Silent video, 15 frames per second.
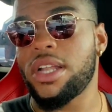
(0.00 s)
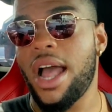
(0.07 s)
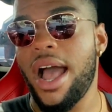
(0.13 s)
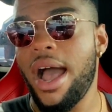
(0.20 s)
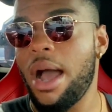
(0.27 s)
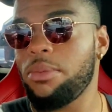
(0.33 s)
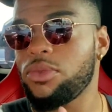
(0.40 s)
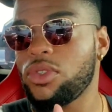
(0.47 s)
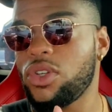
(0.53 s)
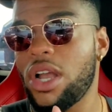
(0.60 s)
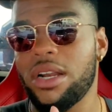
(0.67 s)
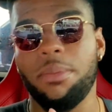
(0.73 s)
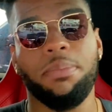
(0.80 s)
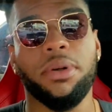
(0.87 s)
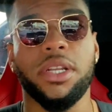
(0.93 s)
I'm trying
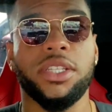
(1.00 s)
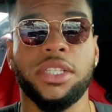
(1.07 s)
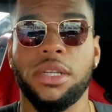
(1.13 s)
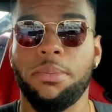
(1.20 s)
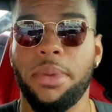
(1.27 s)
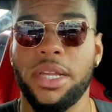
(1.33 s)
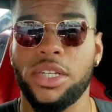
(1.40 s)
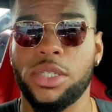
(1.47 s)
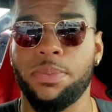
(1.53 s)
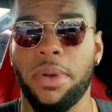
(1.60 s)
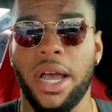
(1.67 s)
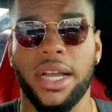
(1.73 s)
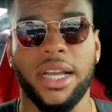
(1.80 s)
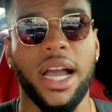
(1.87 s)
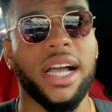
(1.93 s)
to put us in a better
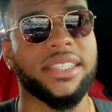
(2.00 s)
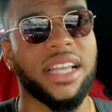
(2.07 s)
spot, guys.